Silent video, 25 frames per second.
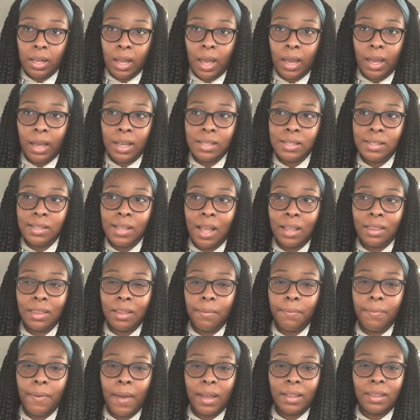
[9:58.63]
Like, it's not
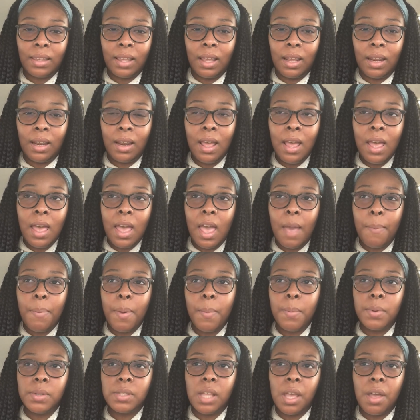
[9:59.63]
the fact that, and
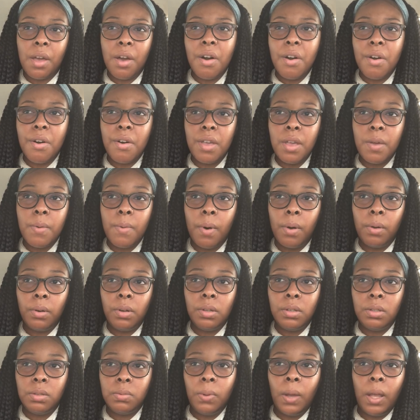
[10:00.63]
people say, oh, you won't
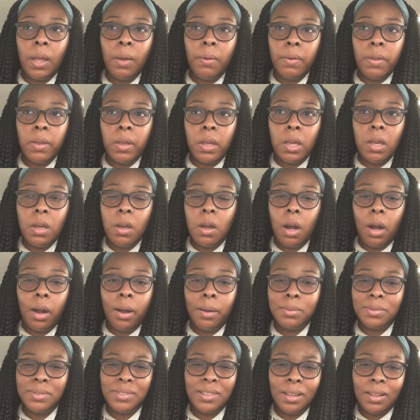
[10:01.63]
lose weight when you eat
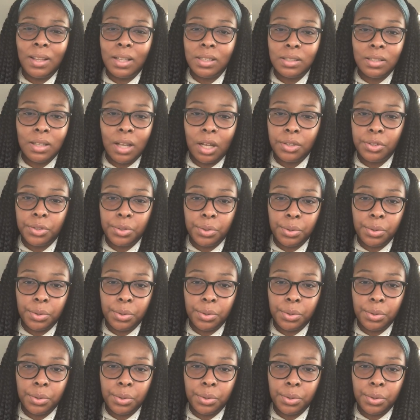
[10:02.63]
carbs. No, that's not